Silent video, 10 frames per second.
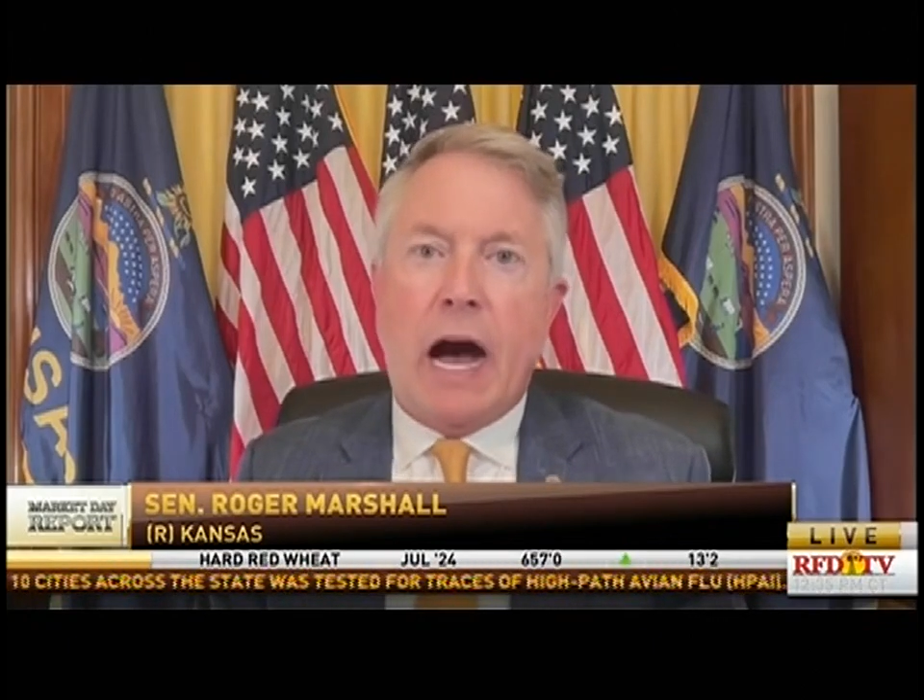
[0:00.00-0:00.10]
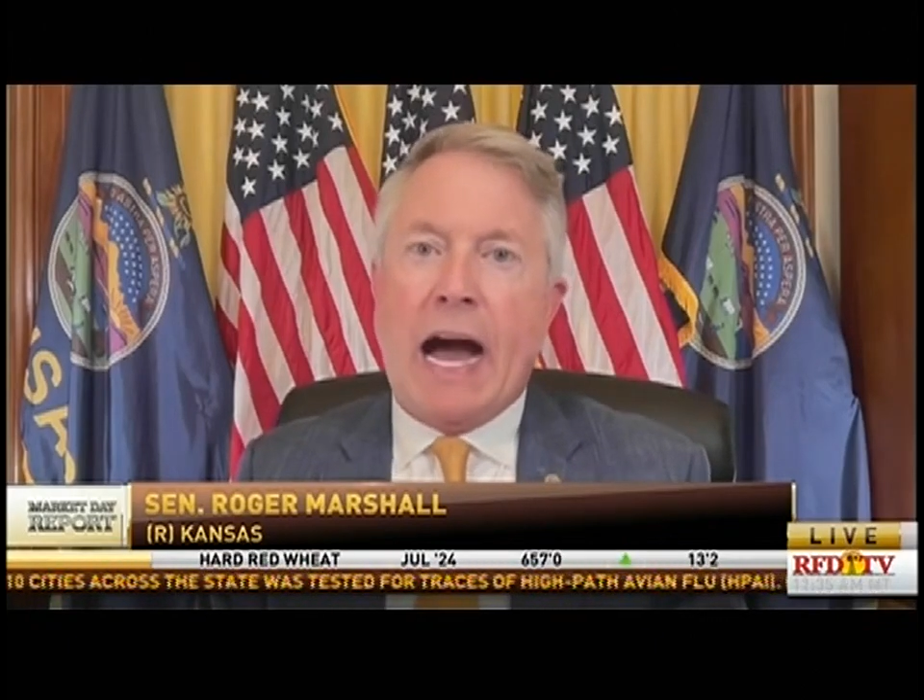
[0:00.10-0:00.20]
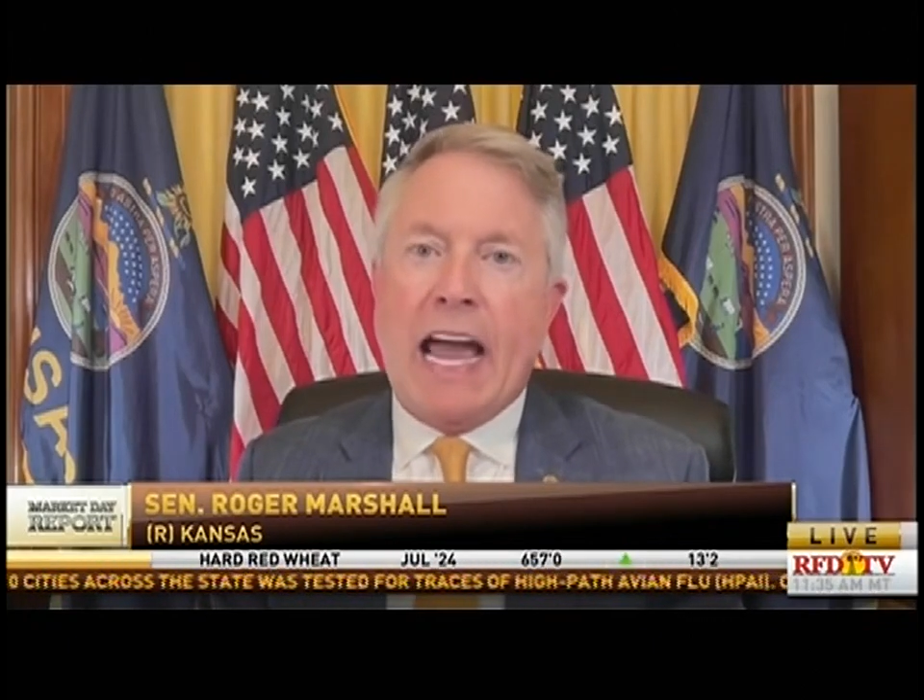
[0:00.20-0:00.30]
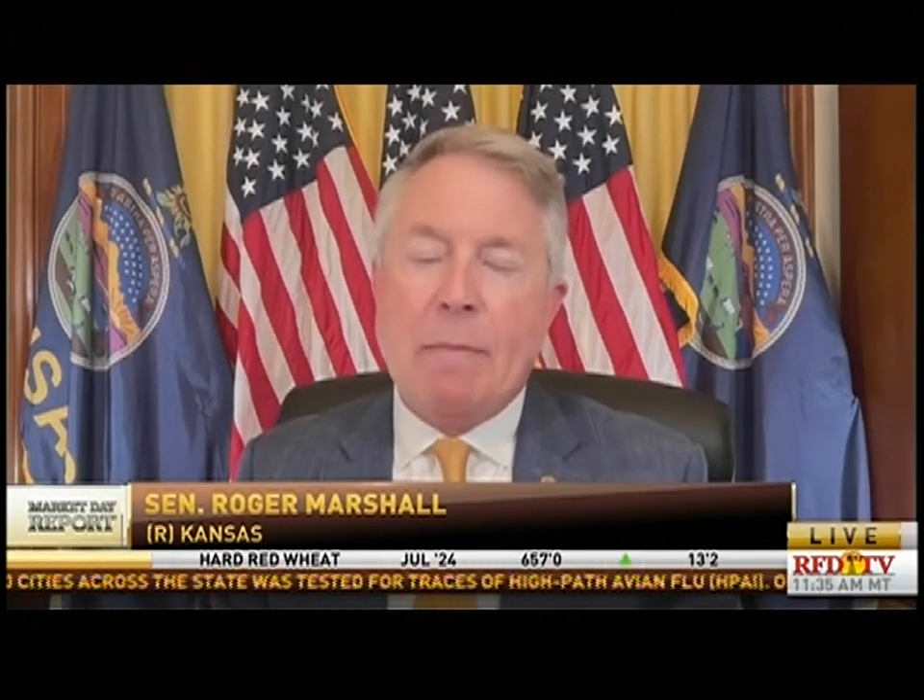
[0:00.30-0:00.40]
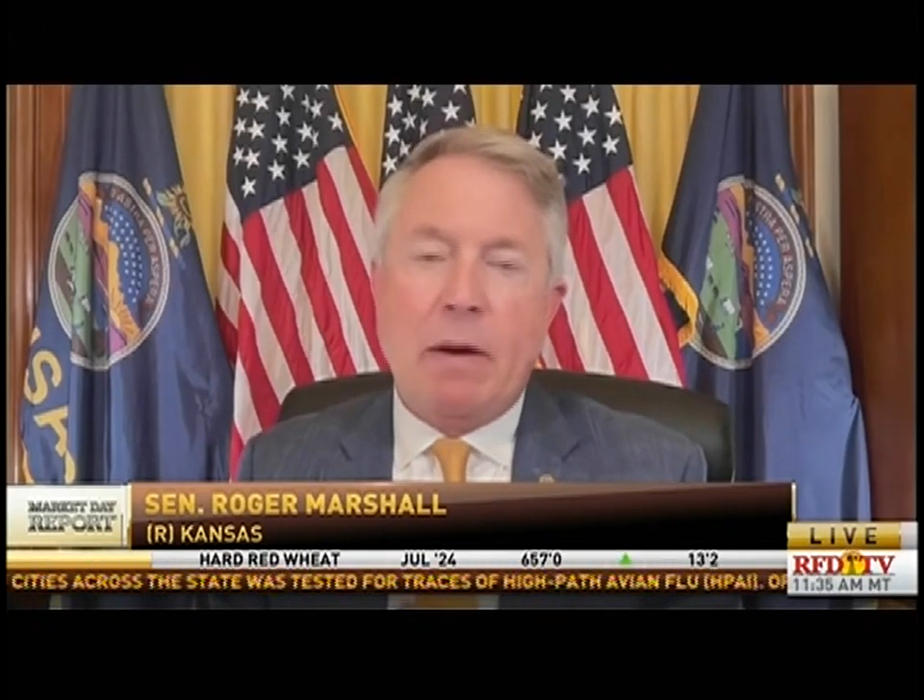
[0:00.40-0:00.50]

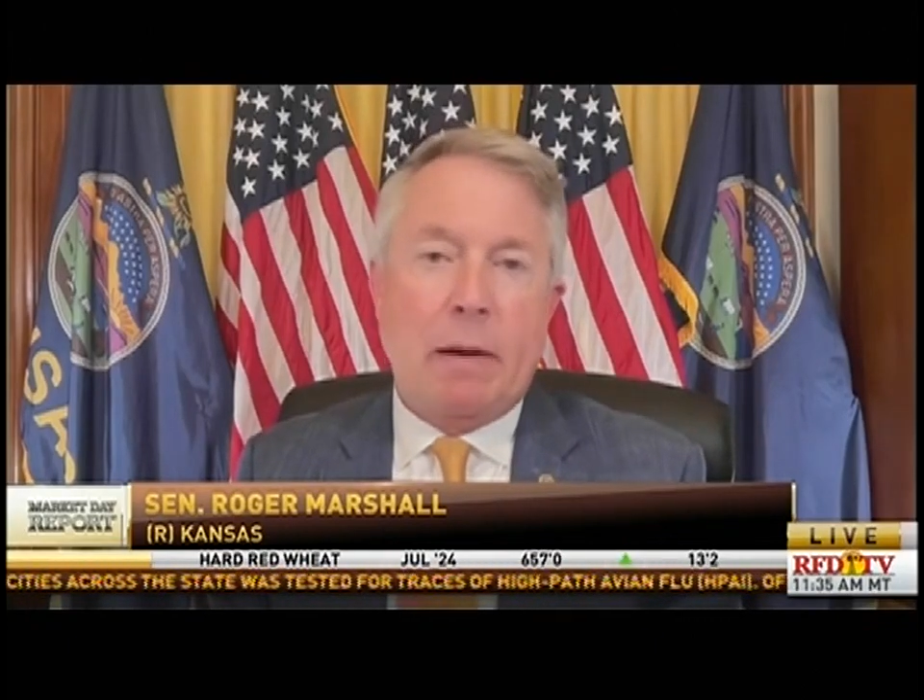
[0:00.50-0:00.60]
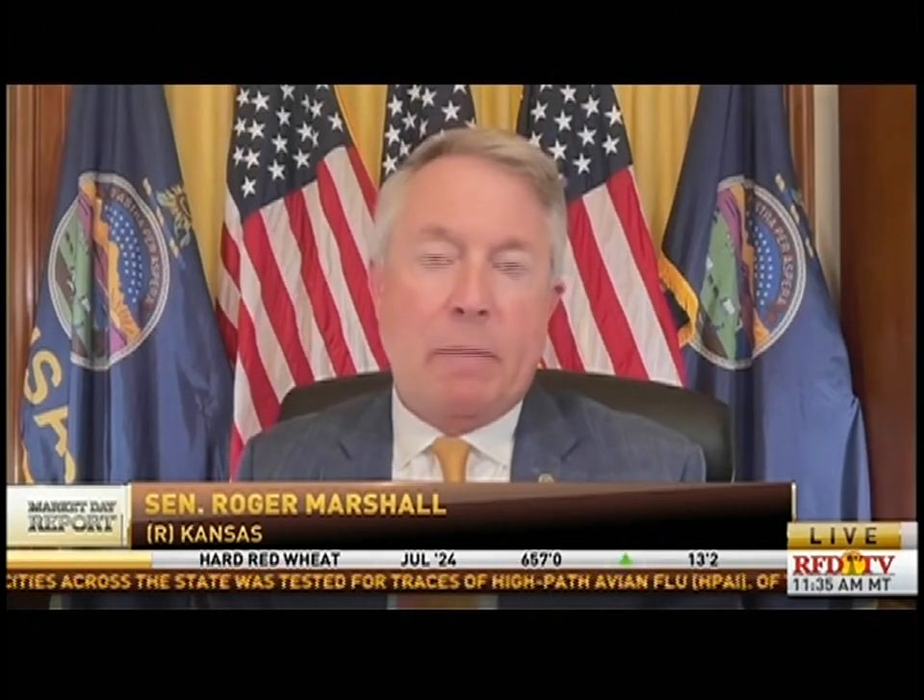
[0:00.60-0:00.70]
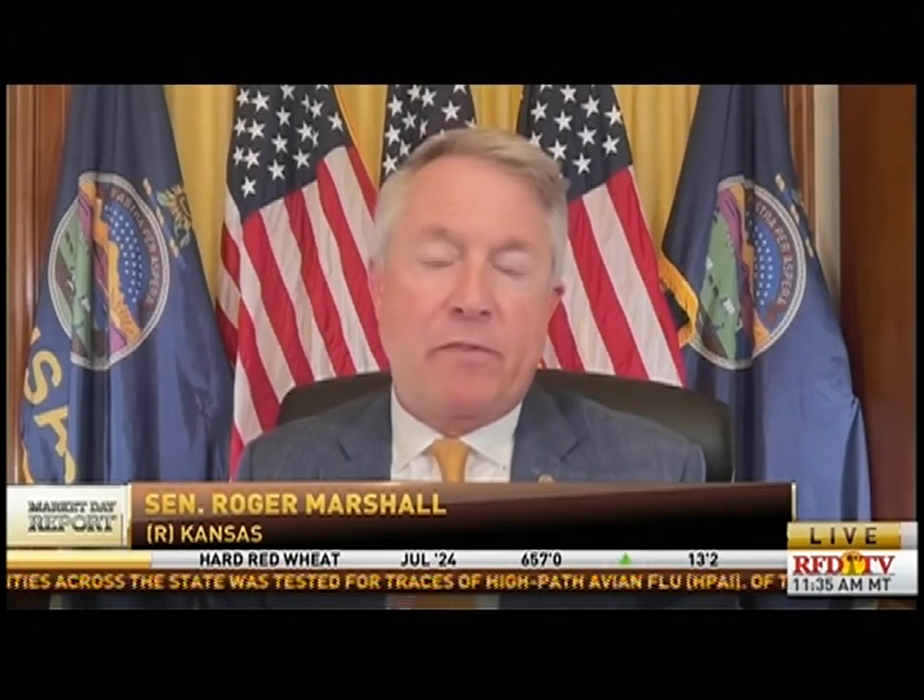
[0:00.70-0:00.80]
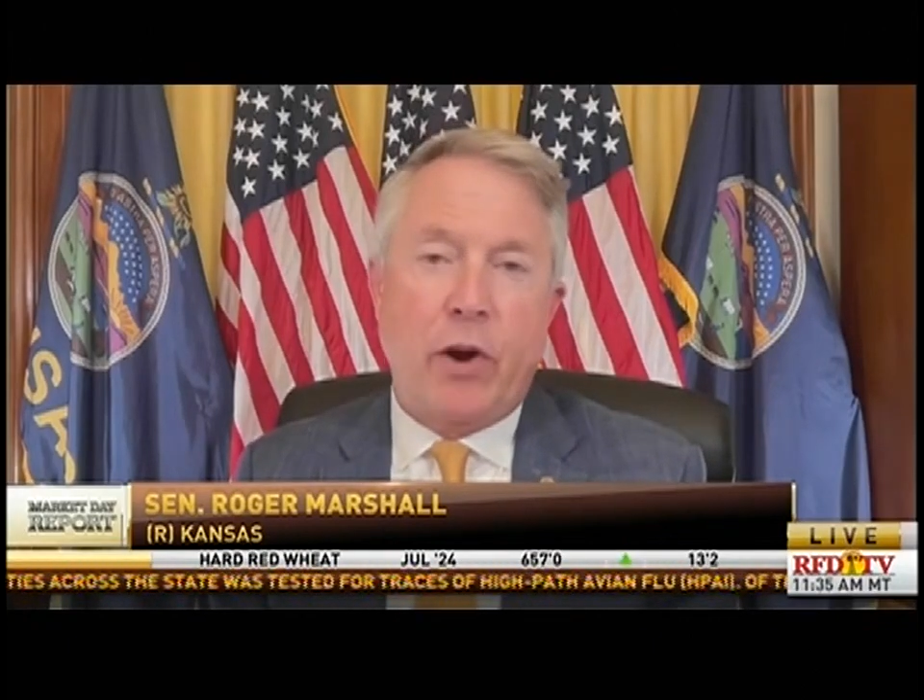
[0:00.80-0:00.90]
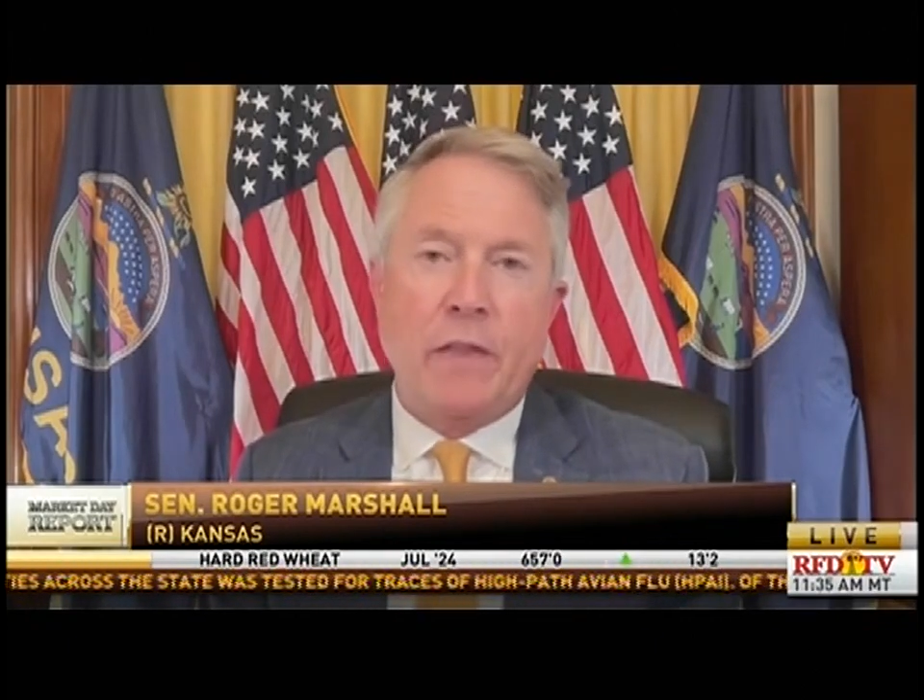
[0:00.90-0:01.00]
I'm
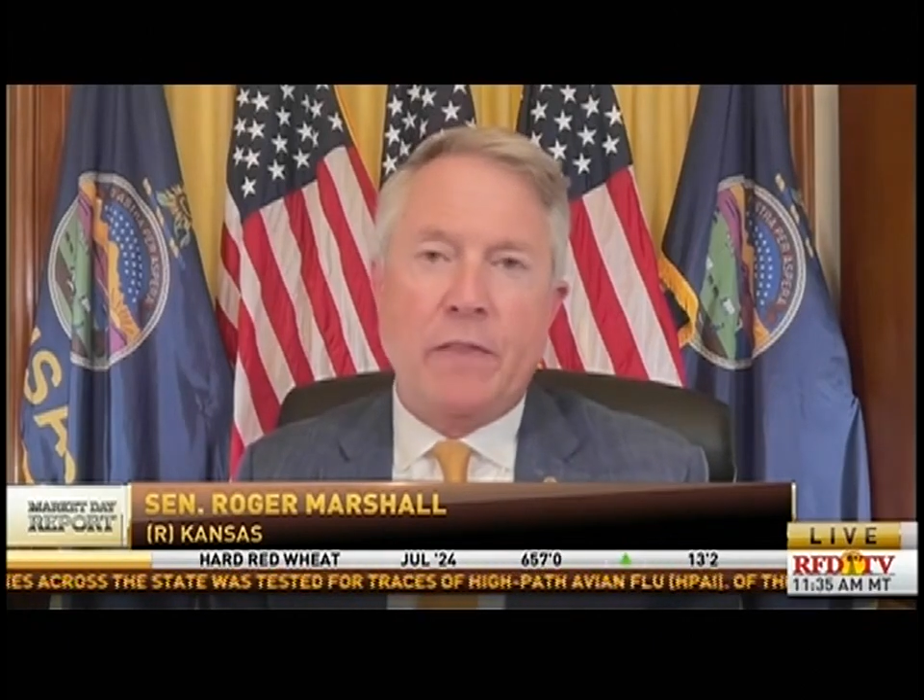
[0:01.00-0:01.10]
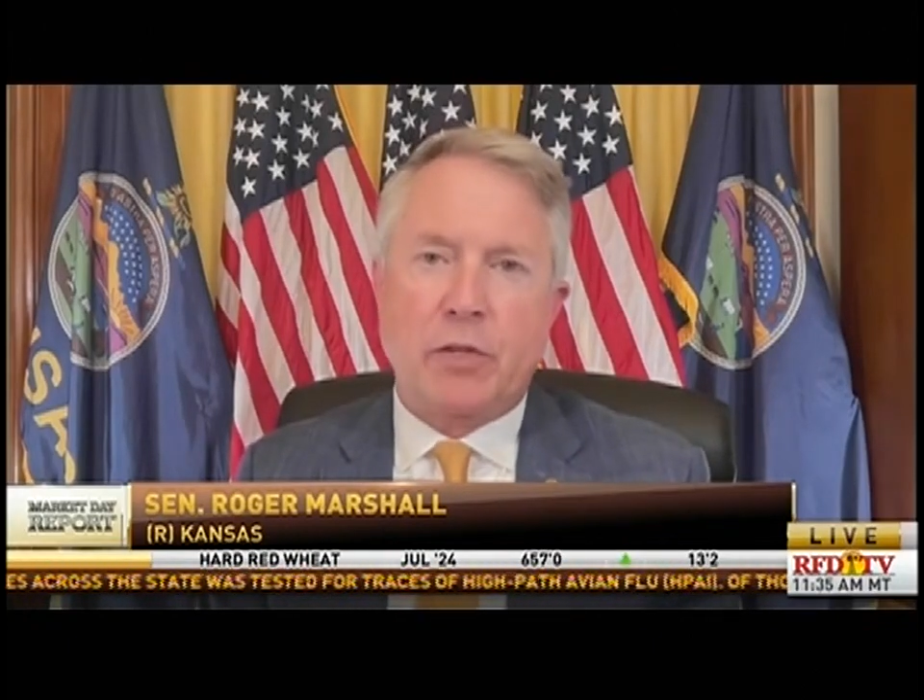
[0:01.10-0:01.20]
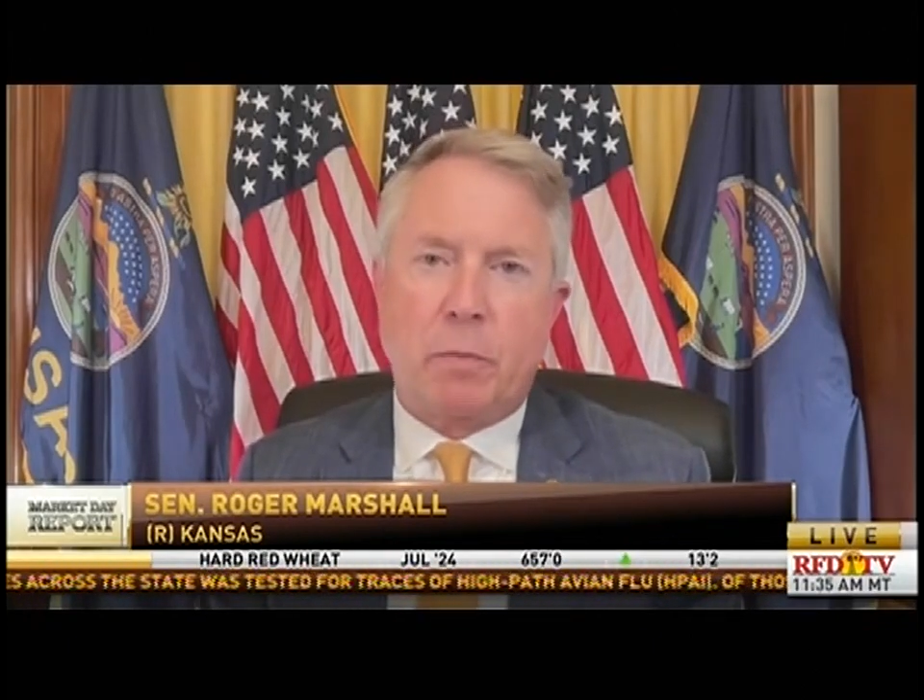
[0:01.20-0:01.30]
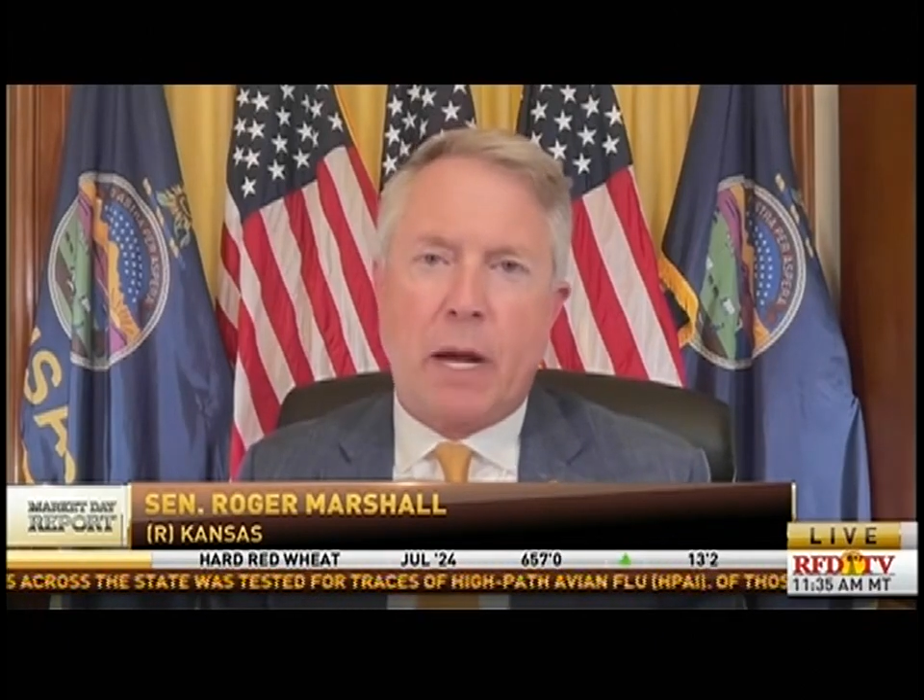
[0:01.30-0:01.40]
afraid this will